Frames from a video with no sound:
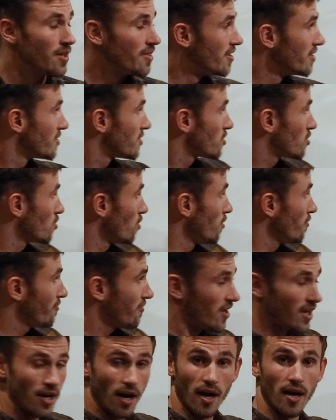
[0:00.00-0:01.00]
This
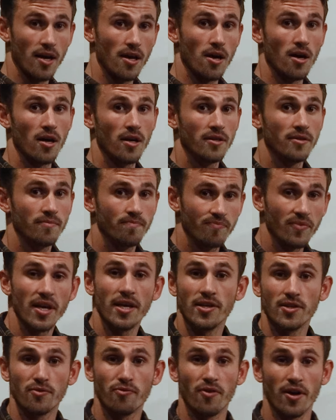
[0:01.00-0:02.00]
sulfate ion
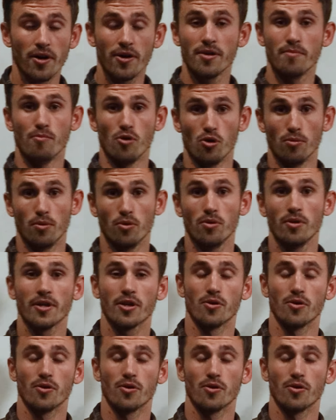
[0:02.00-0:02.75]
is very mobile.